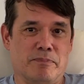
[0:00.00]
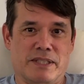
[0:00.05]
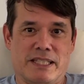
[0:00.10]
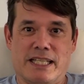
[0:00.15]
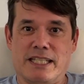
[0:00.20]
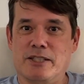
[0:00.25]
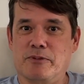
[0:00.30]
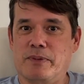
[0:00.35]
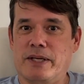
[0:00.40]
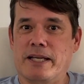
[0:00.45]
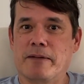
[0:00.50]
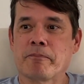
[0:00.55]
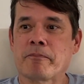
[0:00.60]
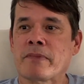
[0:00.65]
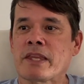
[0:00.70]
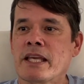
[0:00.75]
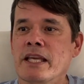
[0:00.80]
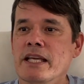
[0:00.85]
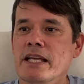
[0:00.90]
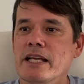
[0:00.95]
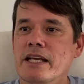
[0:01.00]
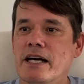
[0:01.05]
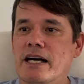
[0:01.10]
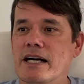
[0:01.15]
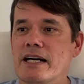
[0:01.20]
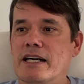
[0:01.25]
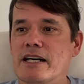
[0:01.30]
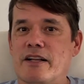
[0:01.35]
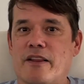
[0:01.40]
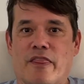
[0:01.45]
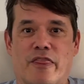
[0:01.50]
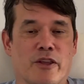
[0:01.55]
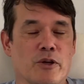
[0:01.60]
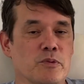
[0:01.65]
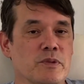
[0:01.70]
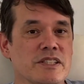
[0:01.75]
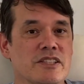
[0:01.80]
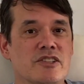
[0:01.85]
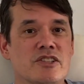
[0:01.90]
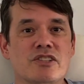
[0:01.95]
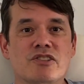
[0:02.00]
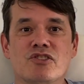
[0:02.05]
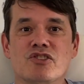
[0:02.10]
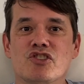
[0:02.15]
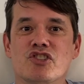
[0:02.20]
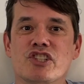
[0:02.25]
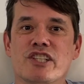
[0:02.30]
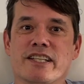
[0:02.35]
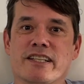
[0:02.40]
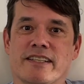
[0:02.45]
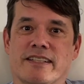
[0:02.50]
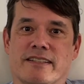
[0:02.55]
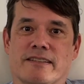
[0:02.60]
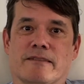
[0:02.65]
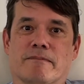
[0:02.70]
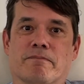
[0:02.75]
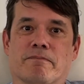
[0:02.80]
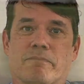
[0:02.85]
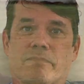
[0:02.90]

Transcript: But anyway, there was this chicken